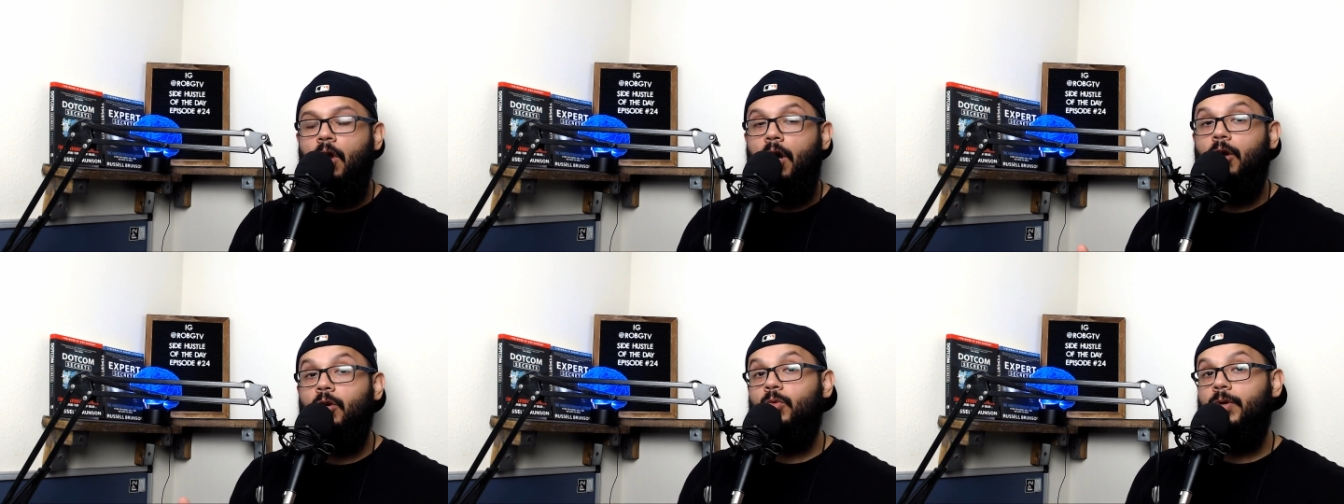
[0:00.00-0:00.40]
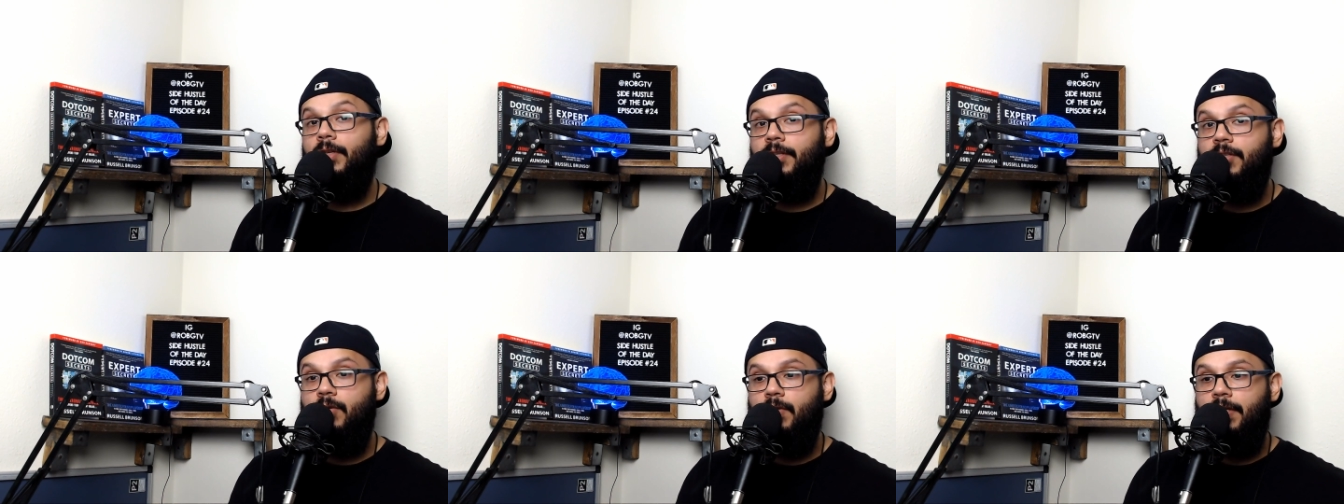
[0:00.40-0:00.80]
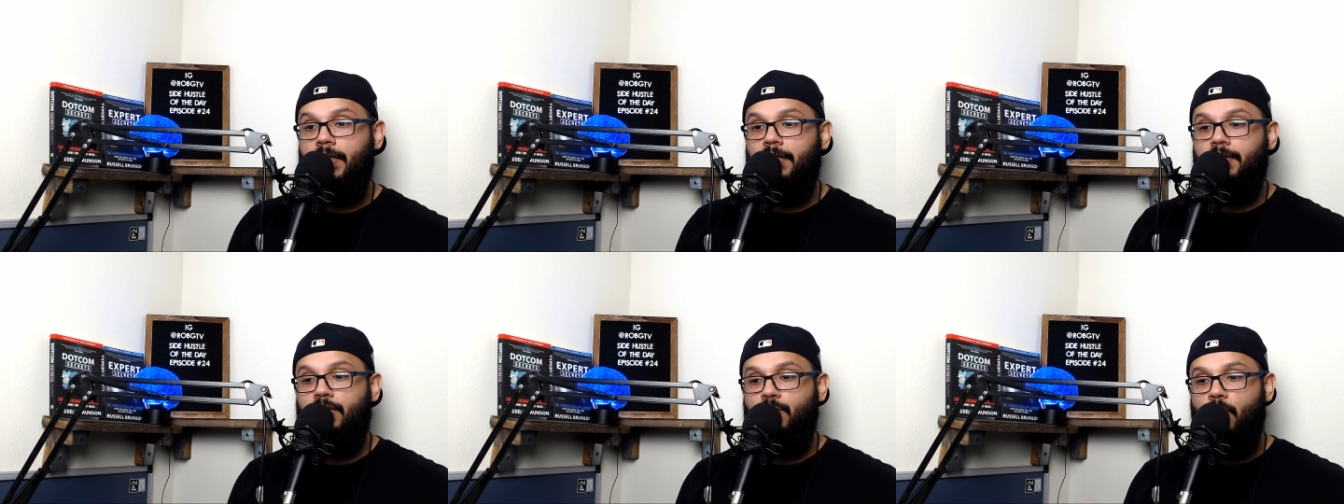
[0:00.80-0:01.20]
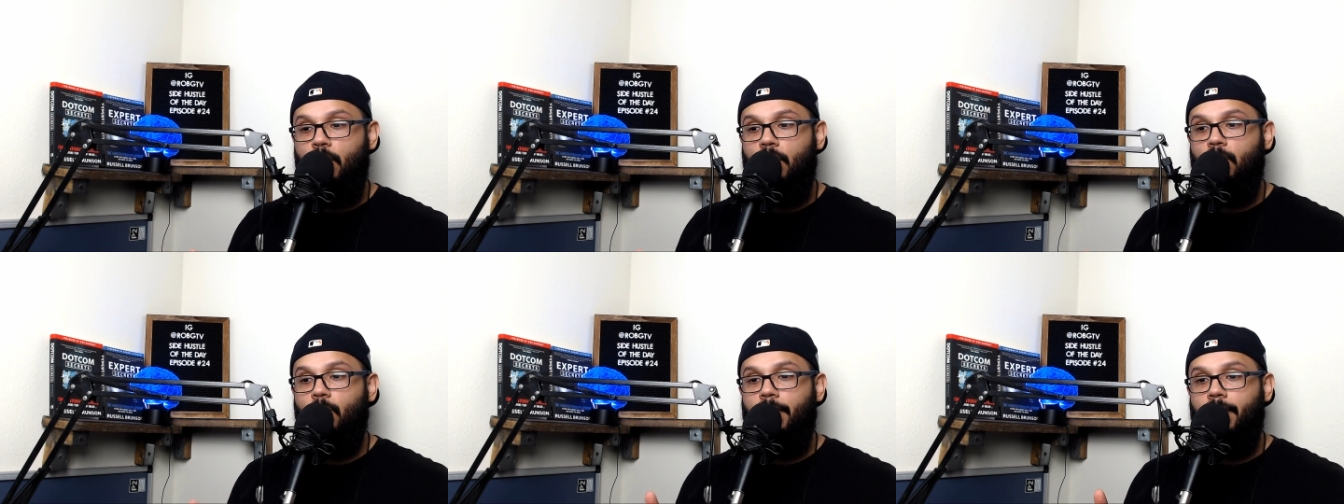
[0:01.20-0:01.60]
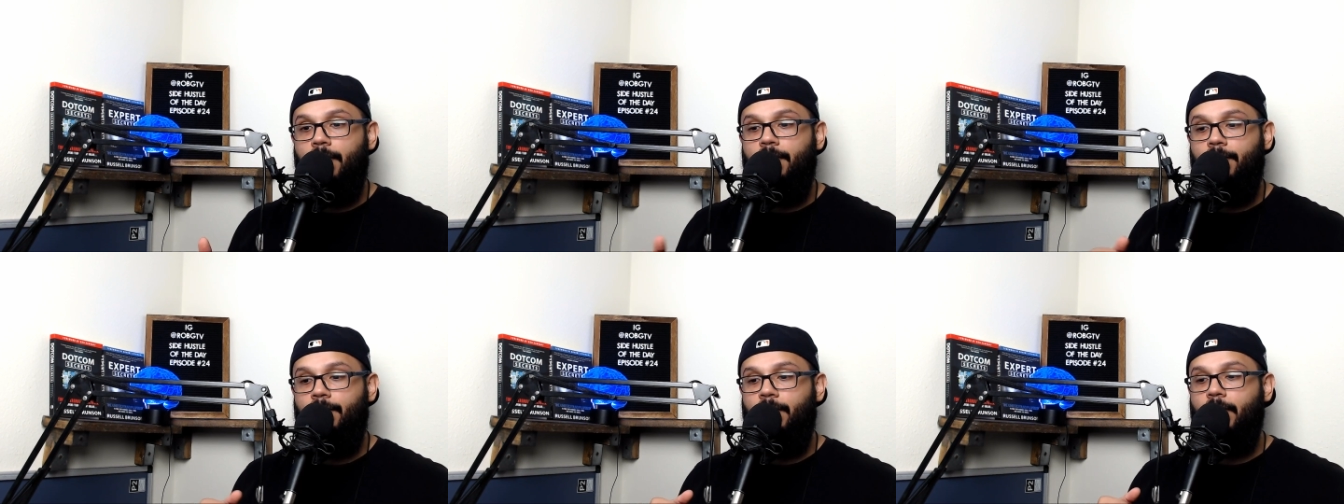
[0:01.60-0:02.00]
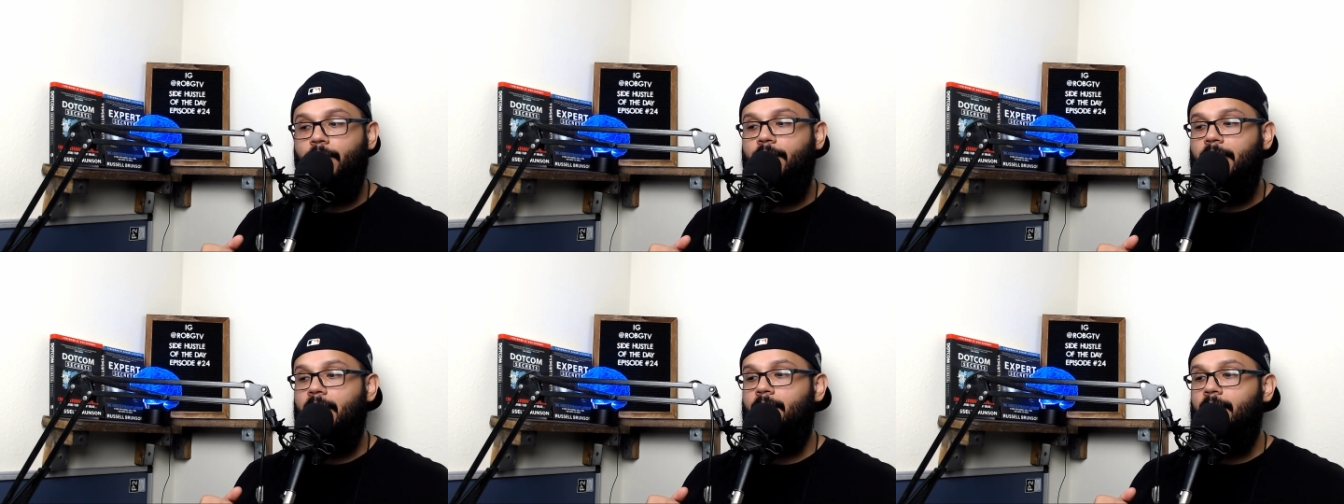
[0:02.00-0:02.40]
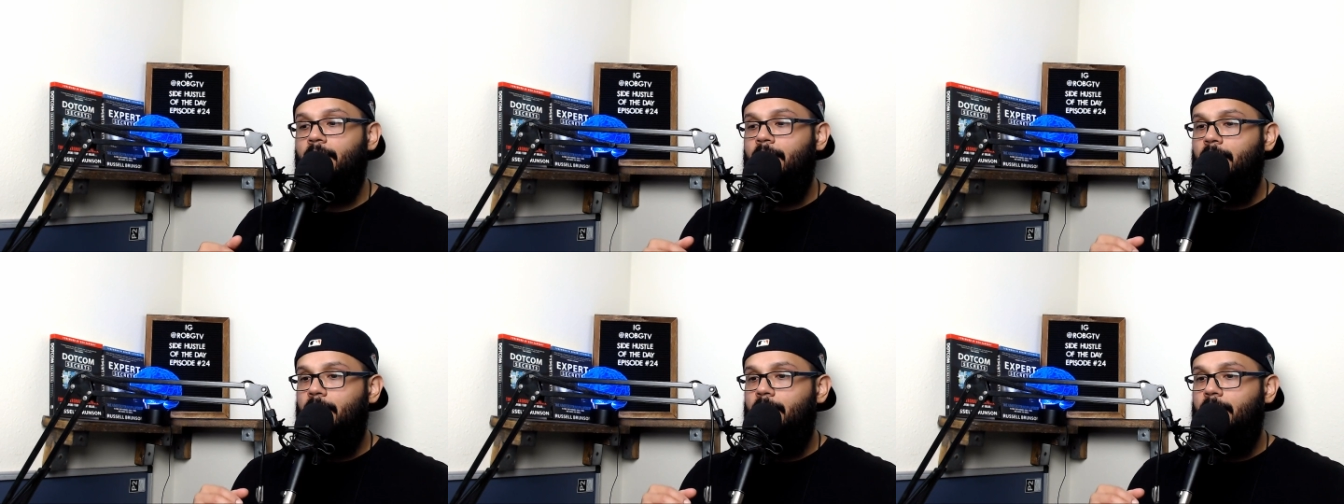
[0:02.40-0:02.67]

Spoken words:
are really doing it smart, where they're figuring out,